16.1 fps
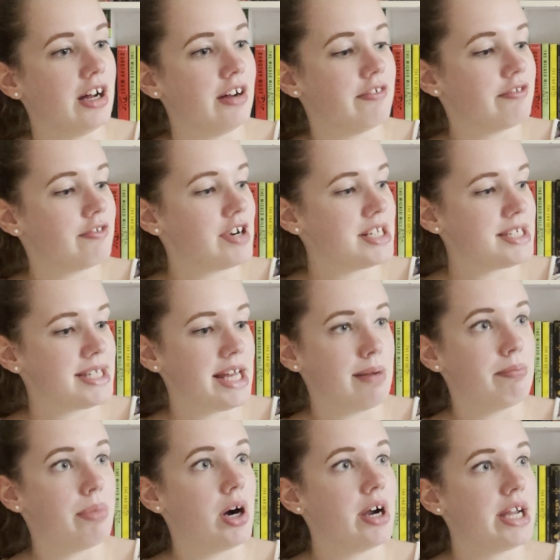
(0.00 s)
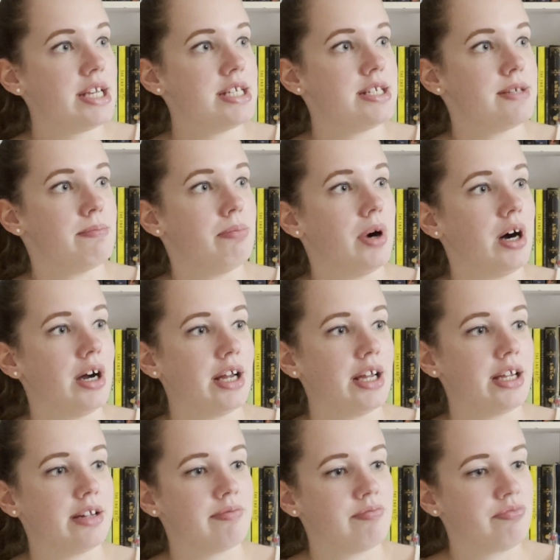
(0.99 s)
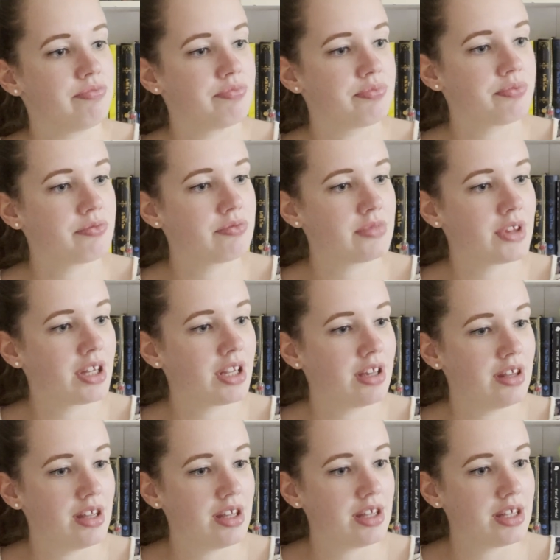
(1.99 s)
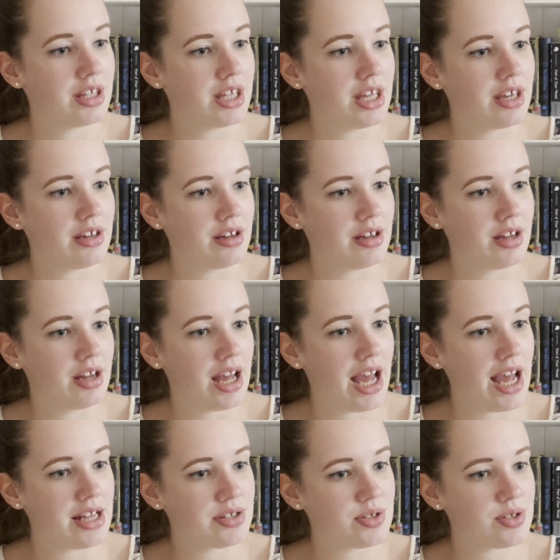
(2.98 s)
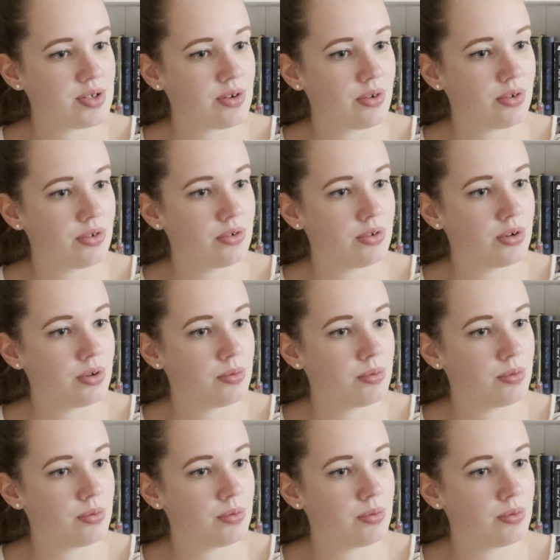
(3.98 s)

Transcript: Threads That Bind by Kika Hatsopoulos.